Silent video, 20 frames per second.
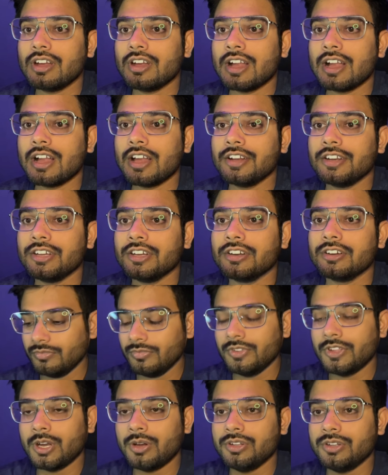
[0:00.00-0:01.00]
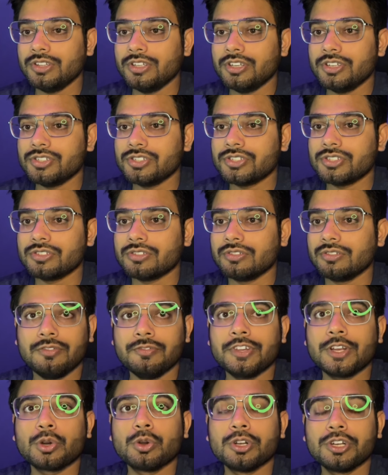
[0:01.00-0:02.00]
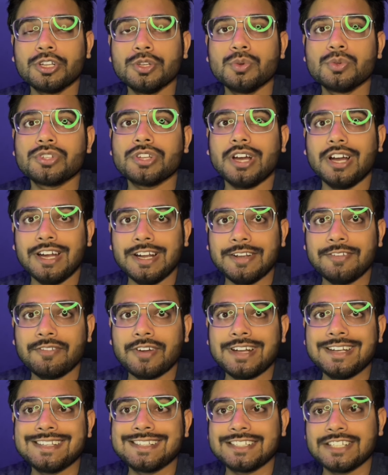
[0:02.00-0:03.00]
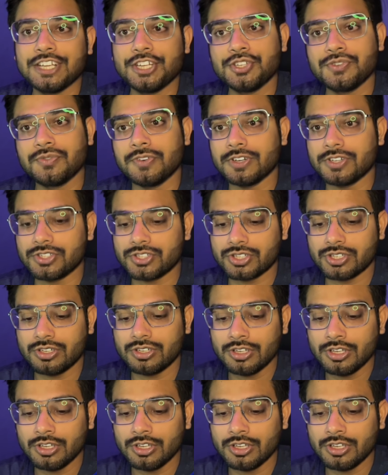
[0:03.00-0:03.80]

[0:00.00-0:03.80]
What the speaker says: and here now in this we are going to use unwind stage first.